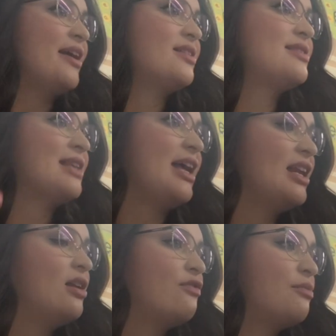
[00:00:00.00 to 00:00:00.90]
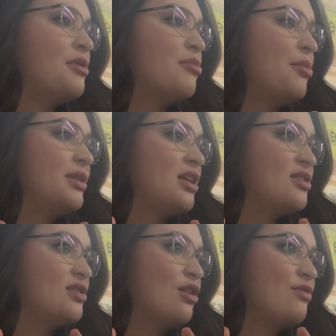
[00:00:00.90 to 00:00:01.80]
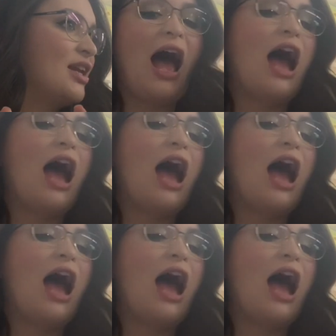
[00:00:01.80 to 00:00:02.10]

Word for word: excited from the moment they start reading.